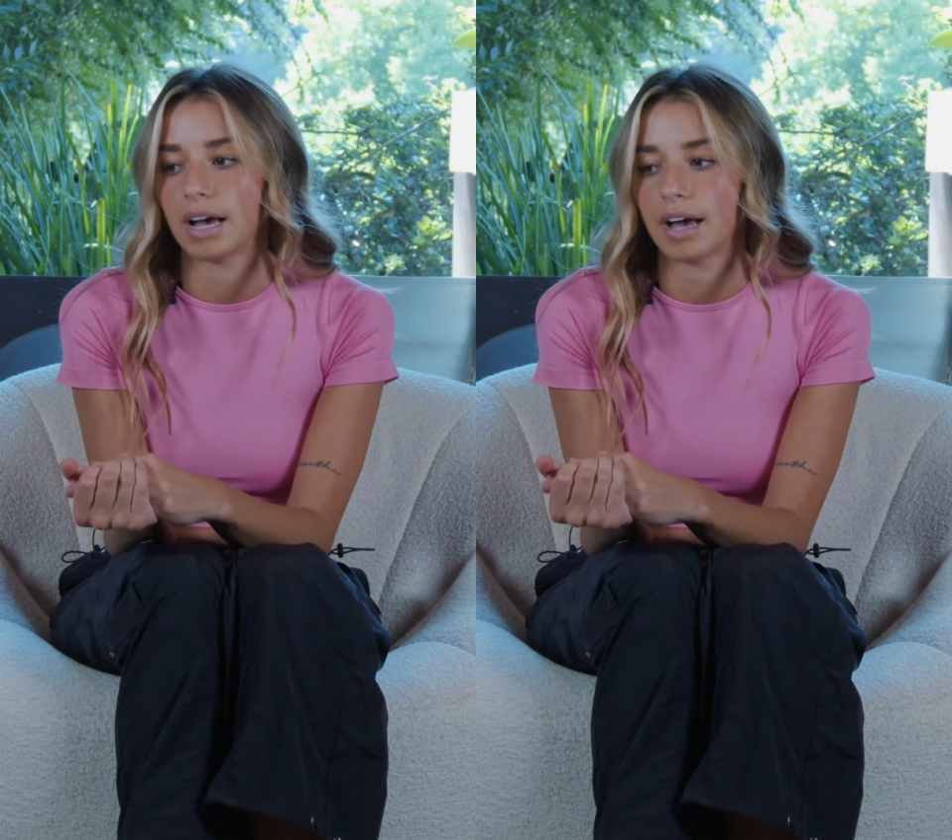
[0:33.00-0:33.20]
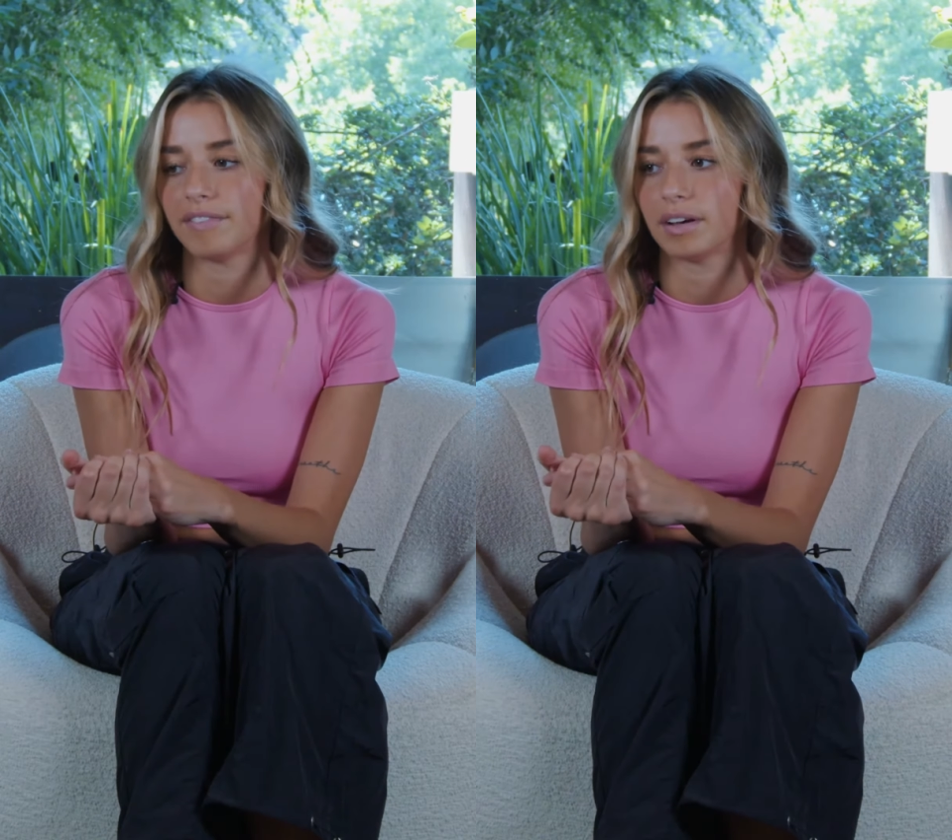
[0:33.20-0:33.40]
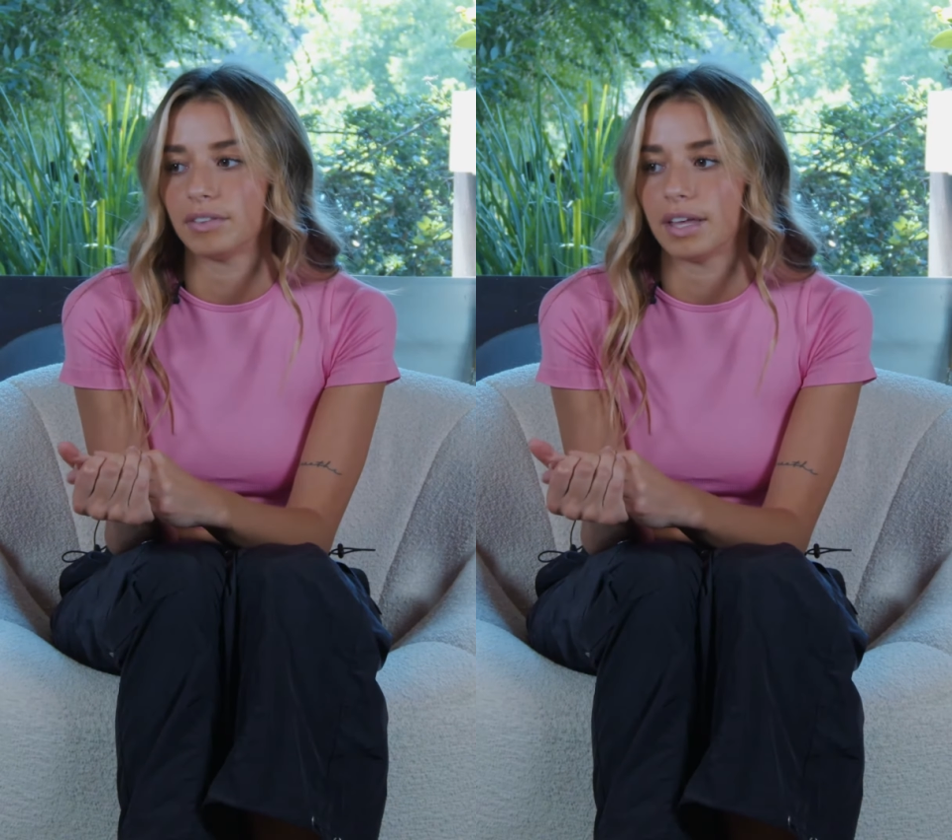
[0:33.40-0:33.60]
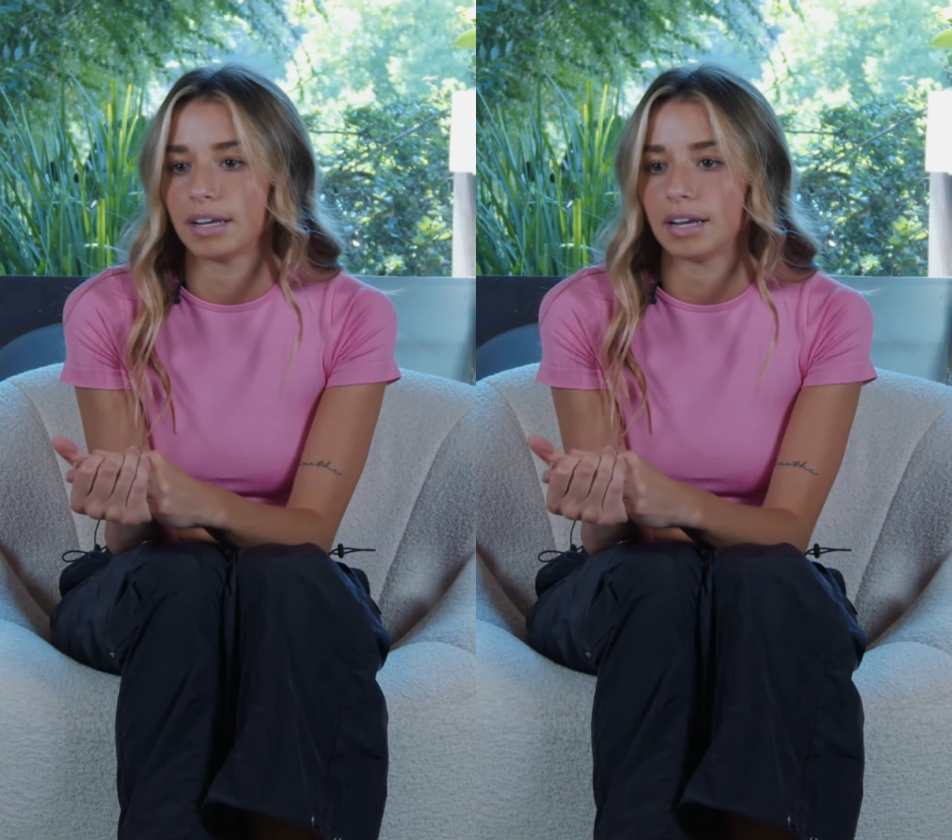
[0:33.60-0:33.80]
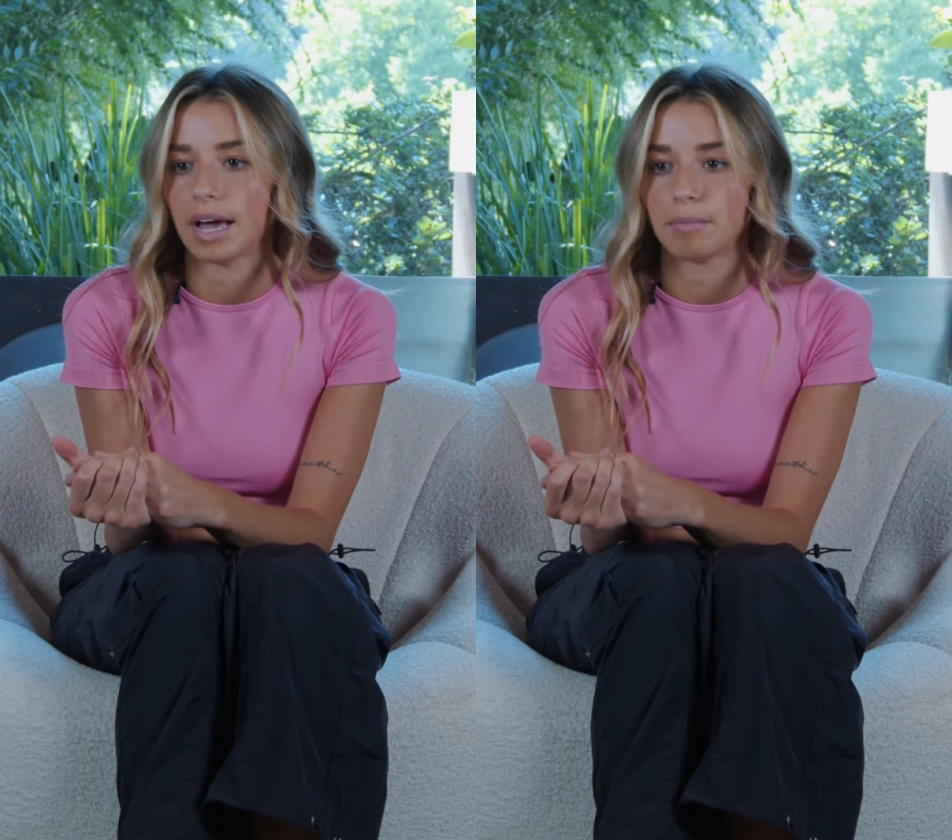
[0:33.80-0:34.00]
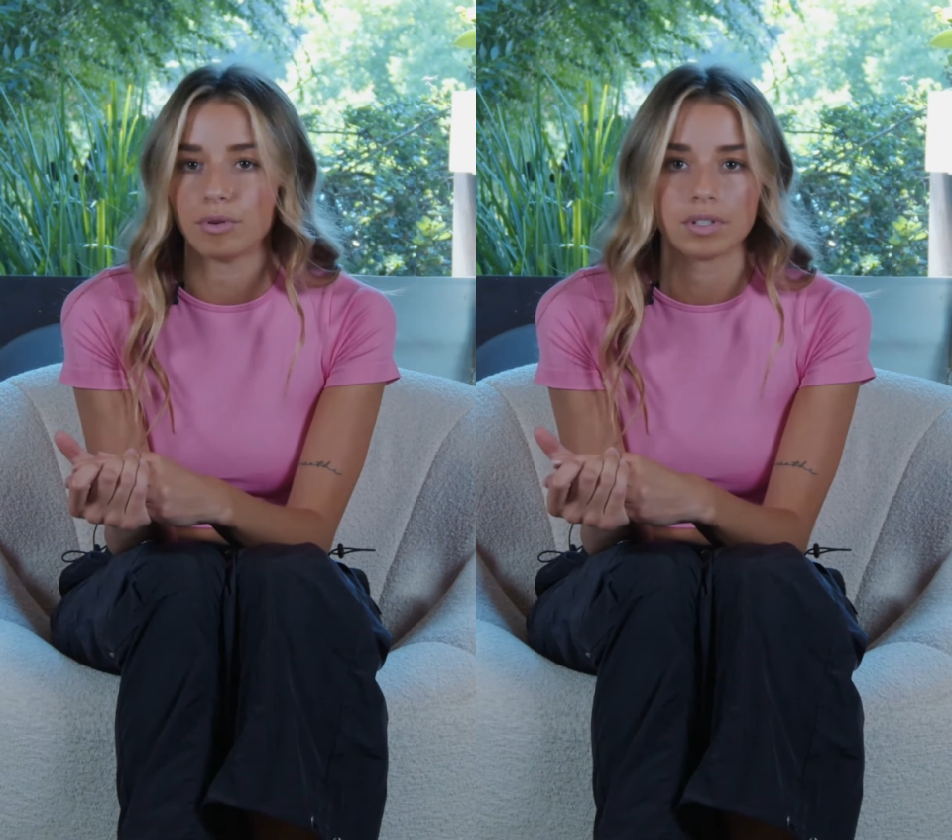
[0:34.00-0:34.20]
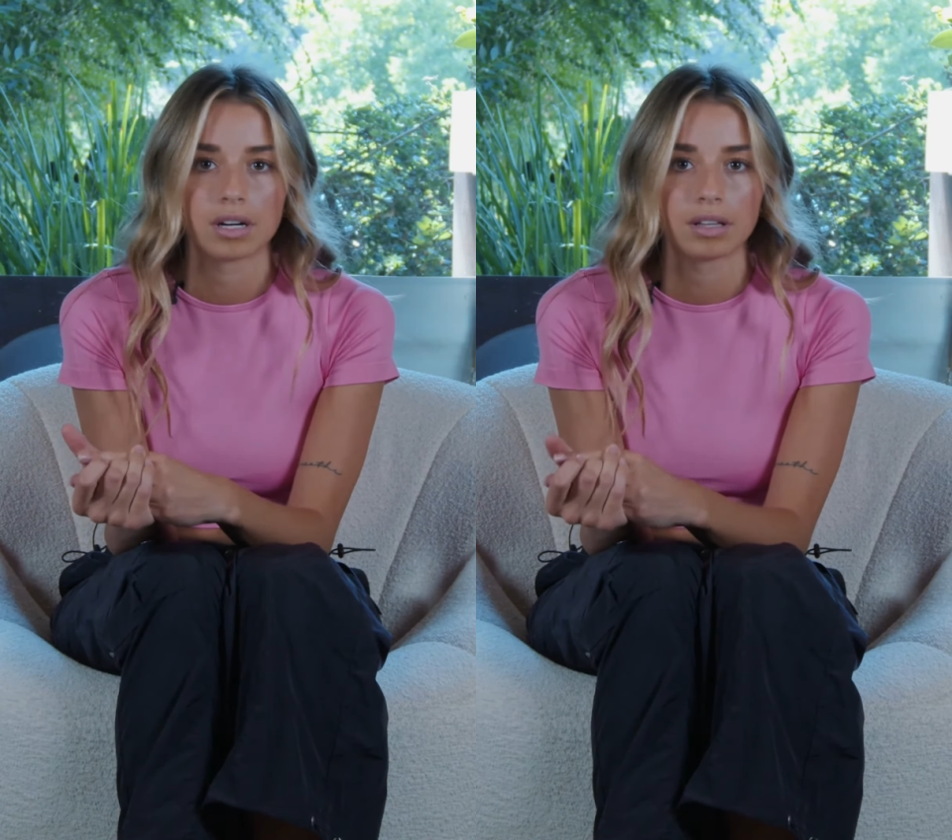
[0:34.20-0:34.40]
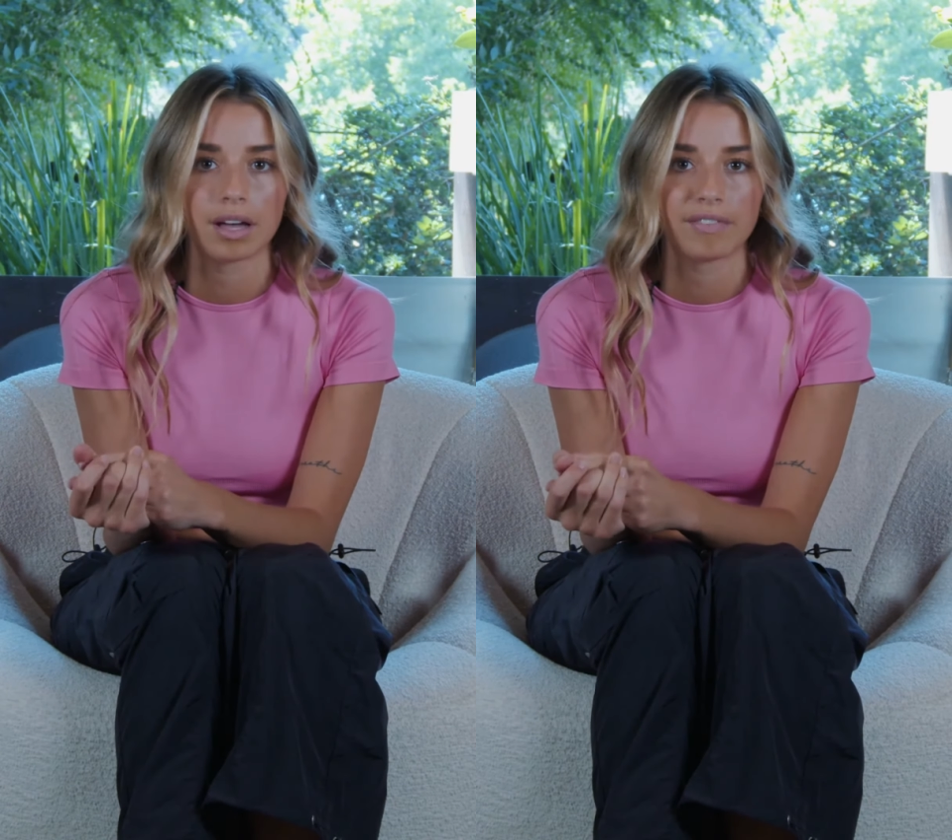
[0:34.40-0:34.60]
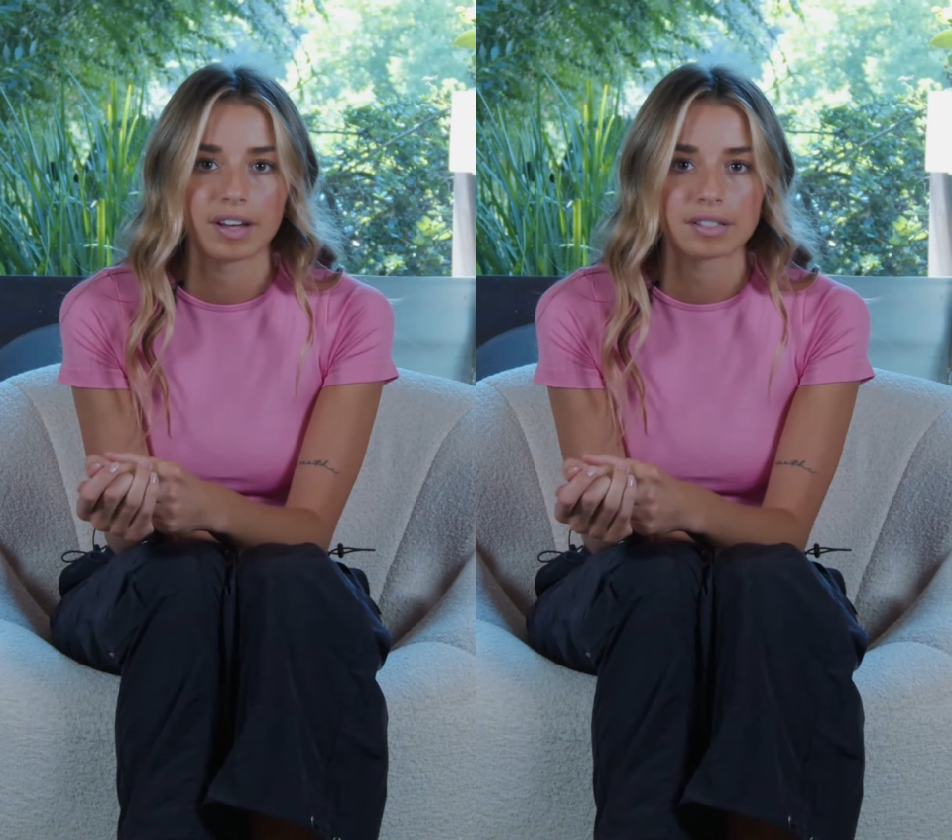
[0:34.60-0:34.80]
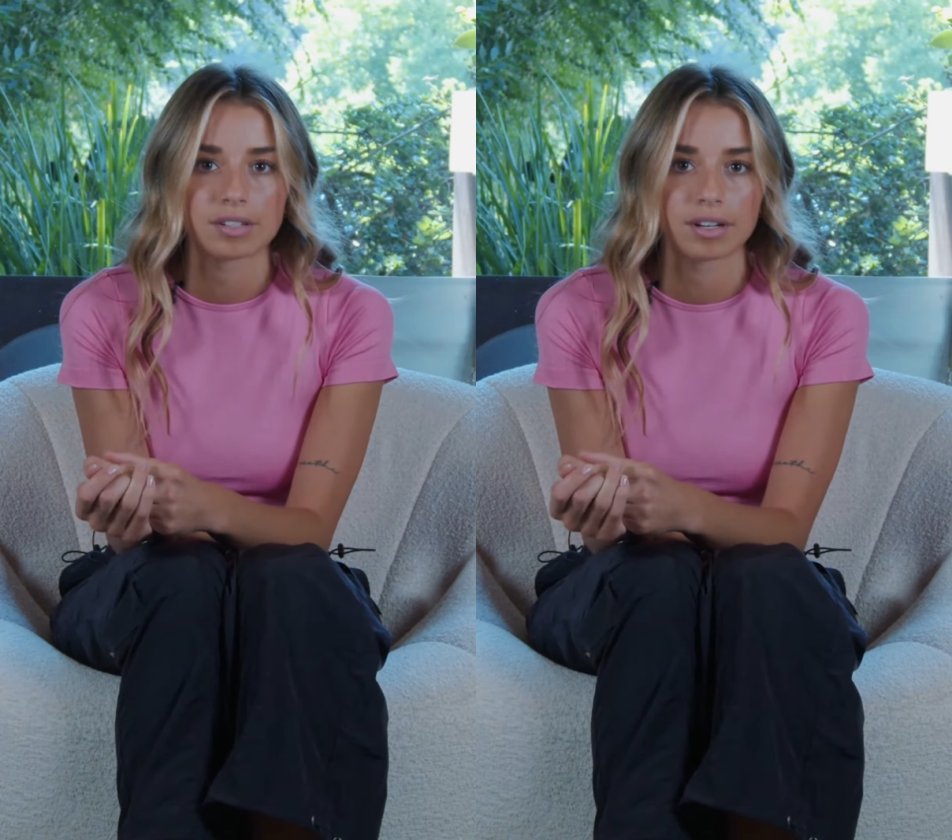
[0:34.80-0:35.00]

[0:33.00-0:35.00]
I found that I moved on a lot faster.